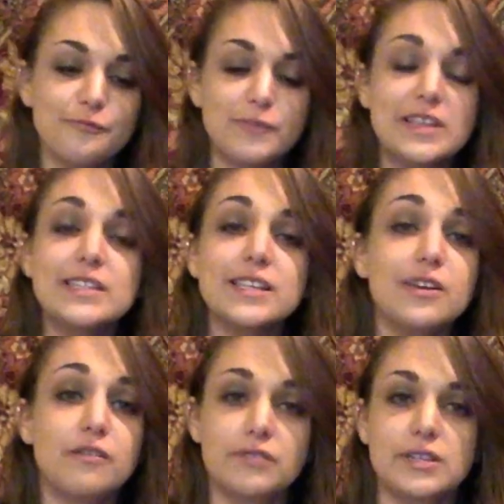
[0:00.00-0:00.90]

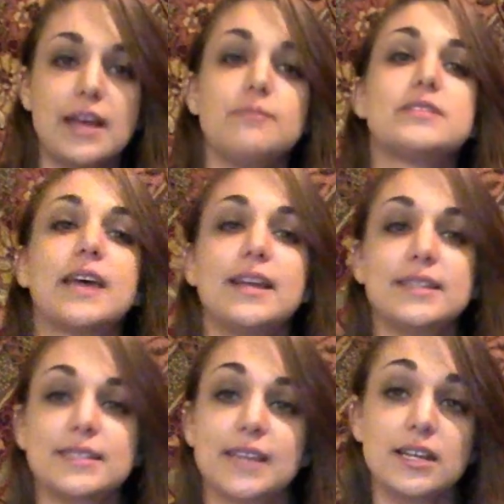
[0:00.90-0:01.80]
Basically, over time,
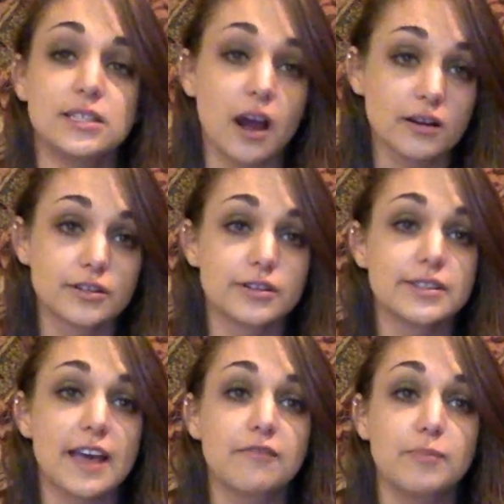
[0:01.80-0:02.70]
scientists and
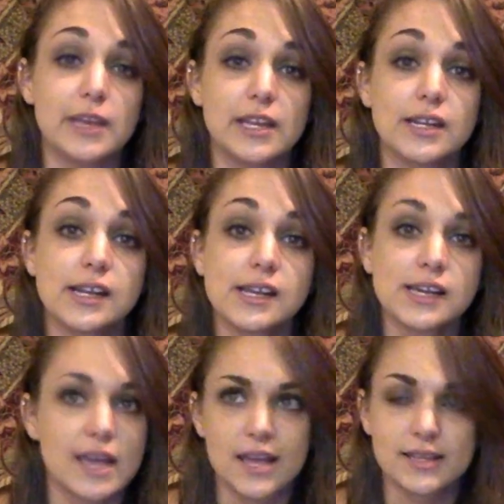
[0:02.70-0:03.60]
doctors have been
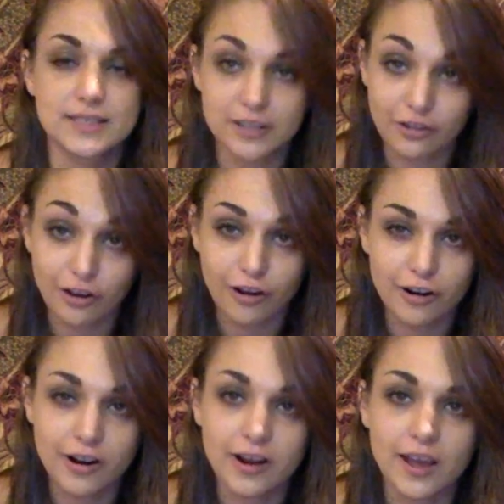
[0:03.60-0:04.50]
and still
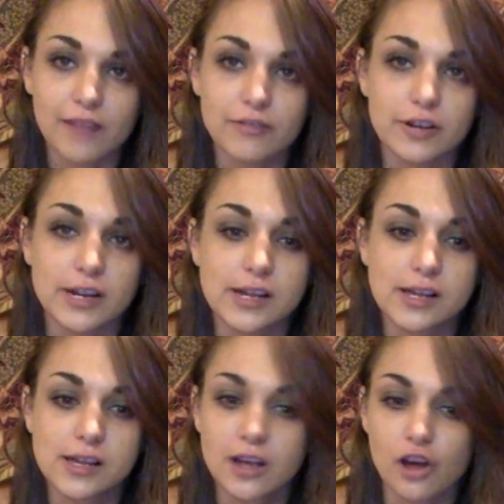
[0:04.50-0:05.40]
are uncovering
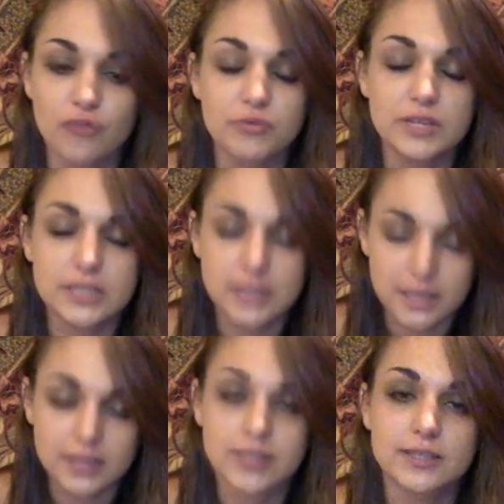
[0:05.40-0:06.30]
a
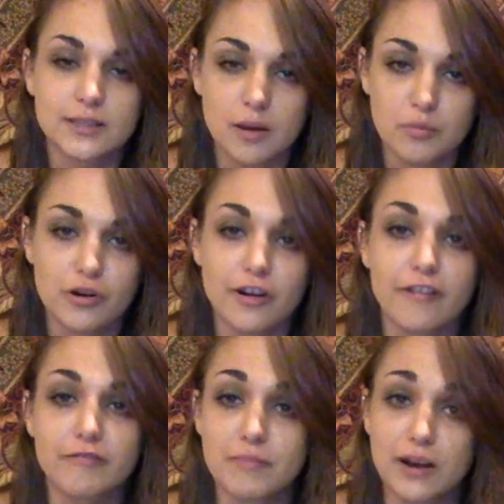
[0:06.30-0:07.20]
ridiculous number
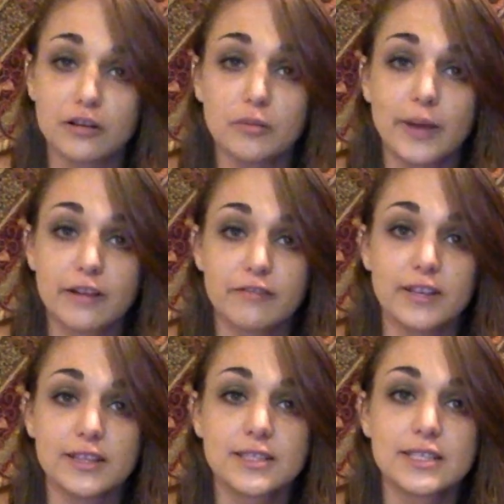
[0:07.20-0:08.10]
of medical
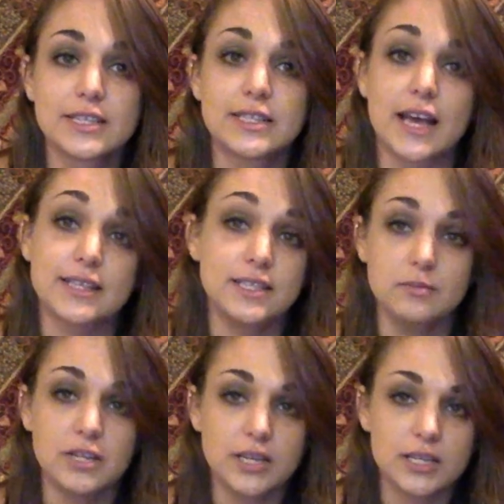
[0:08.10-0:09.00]
benefits that
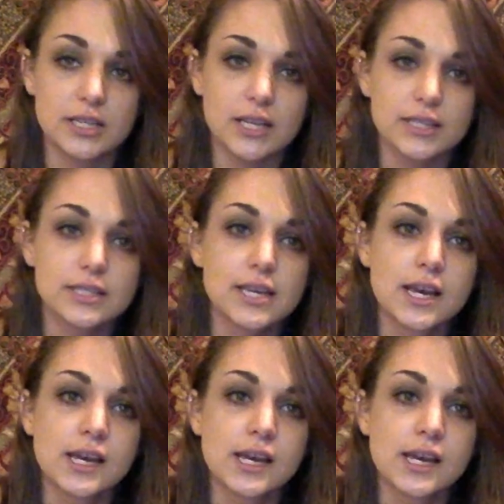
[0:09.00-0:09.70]
CBD contains.